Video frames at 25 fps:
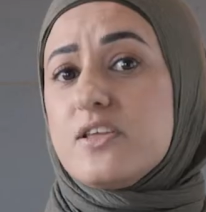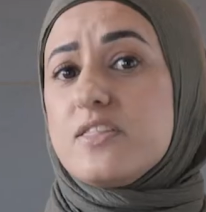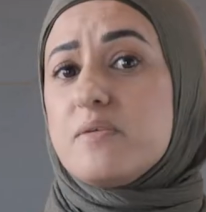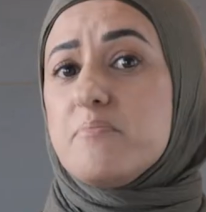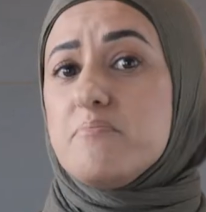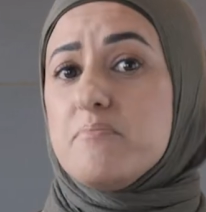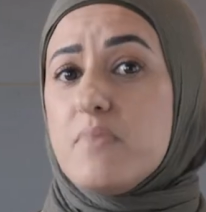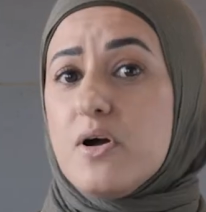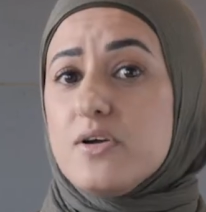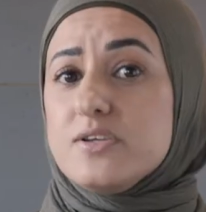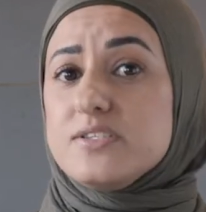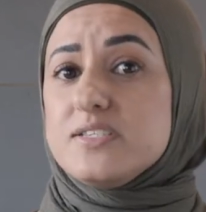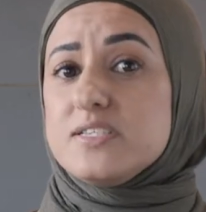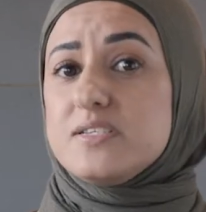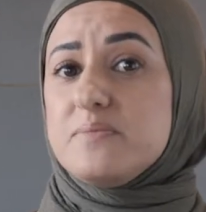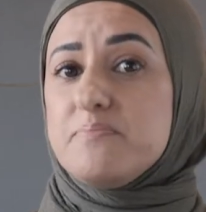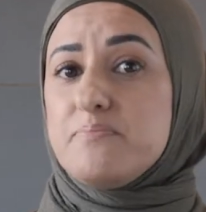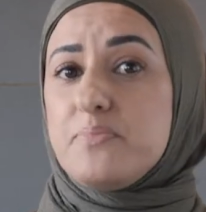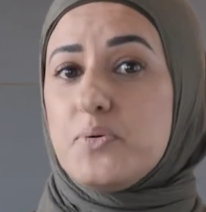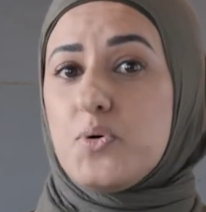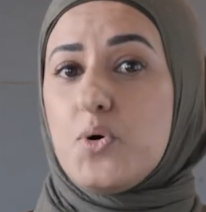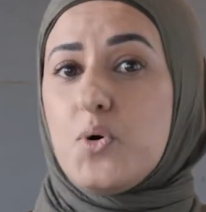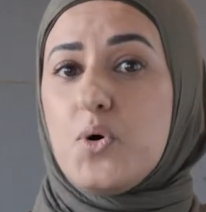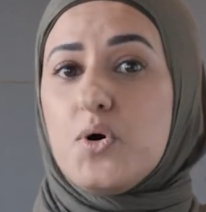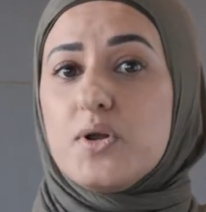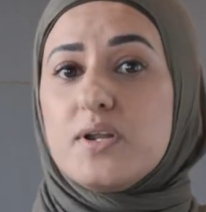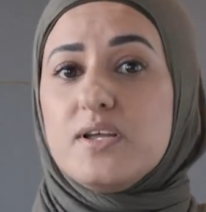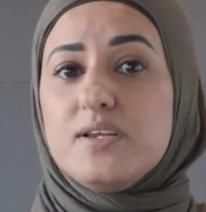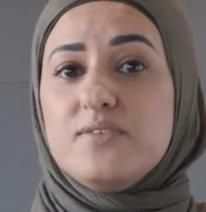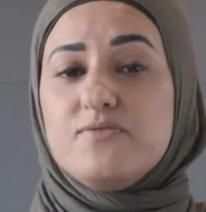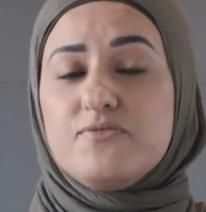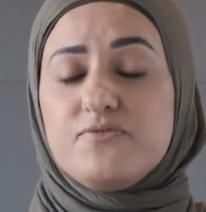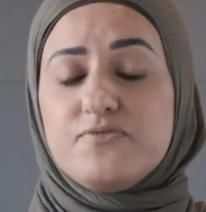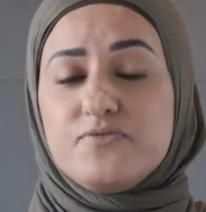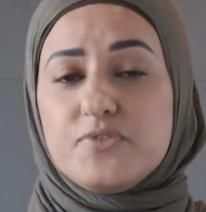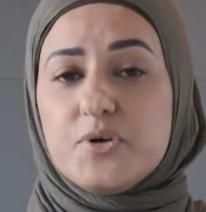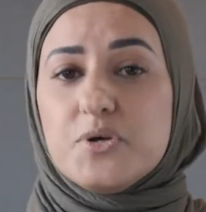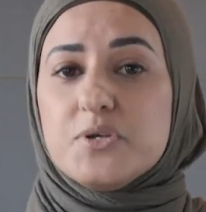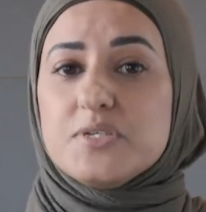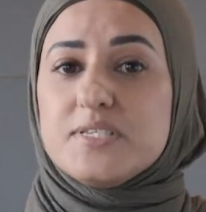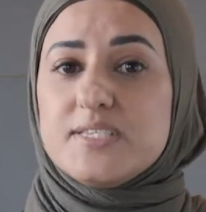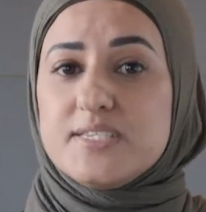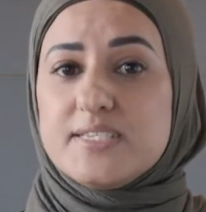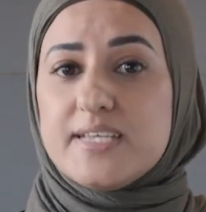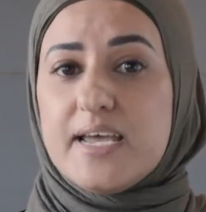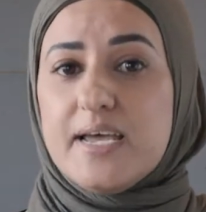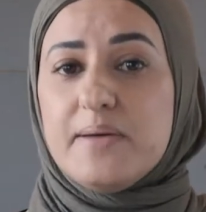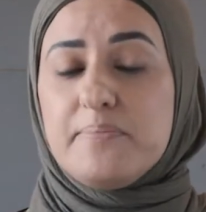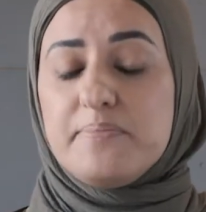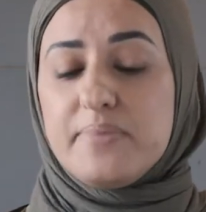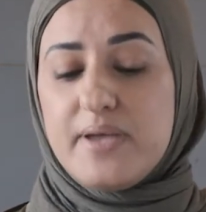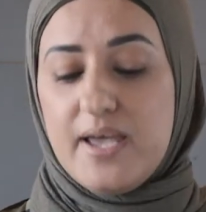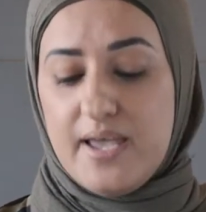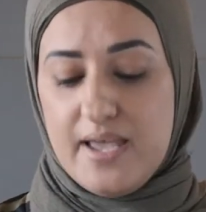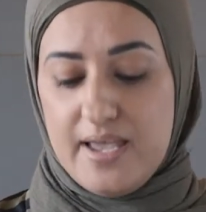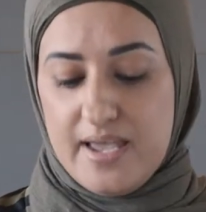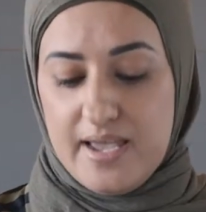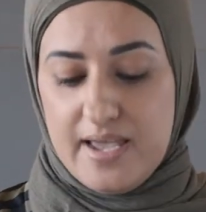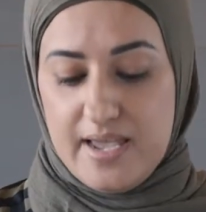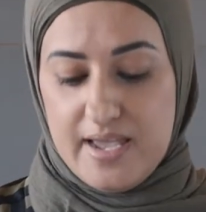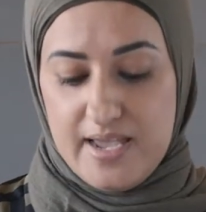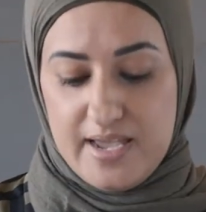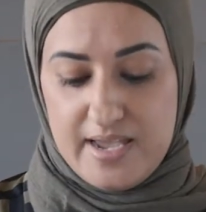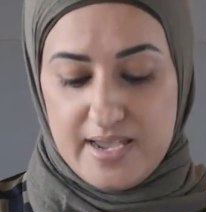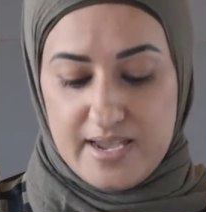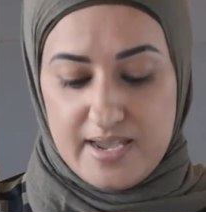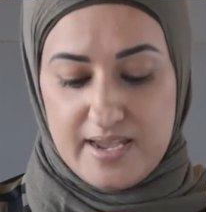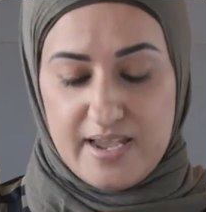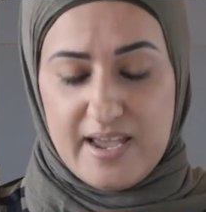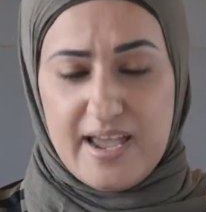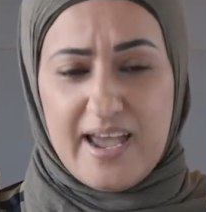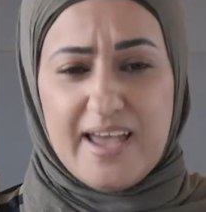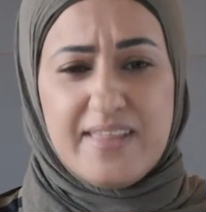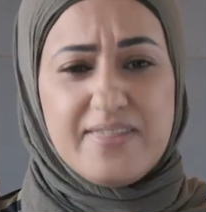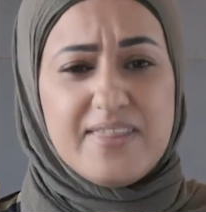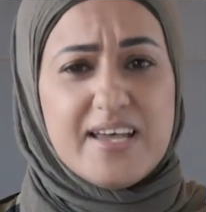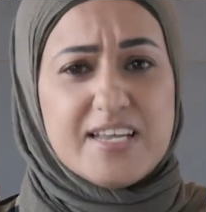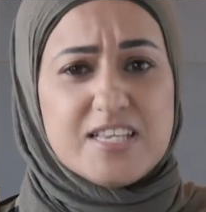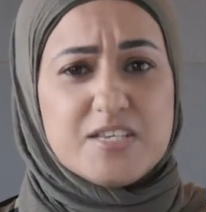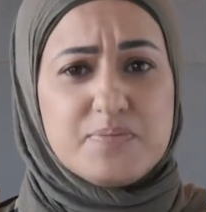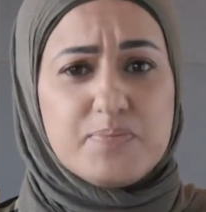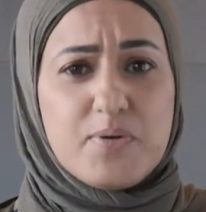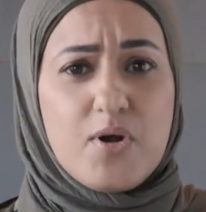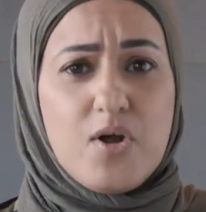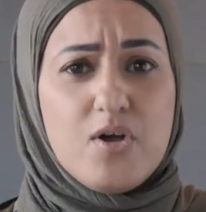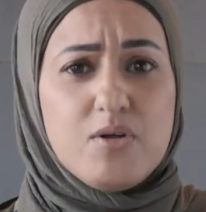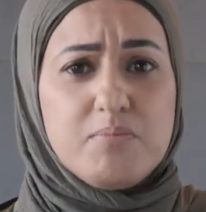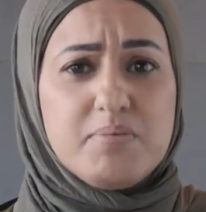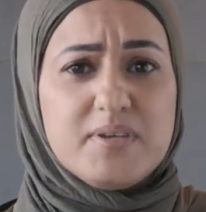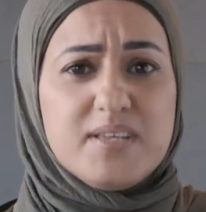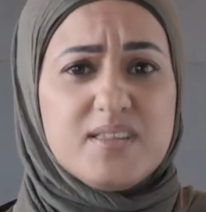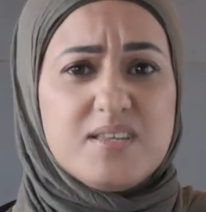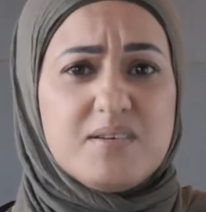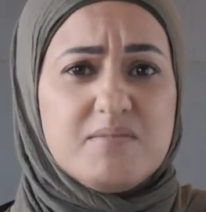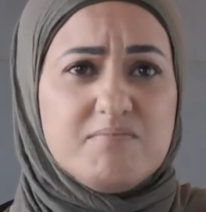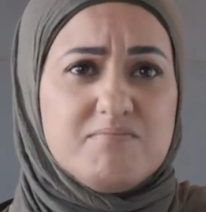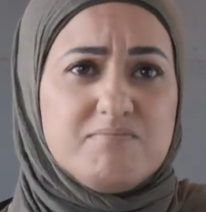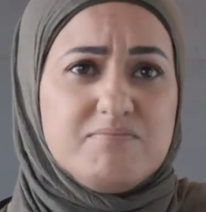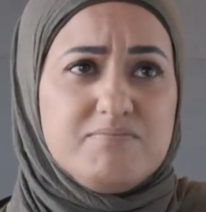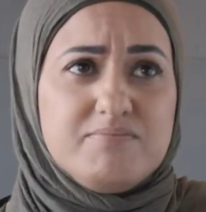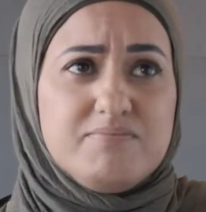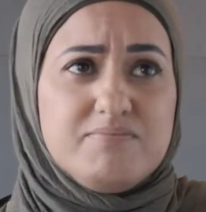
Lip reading: the most important first step, and that's probably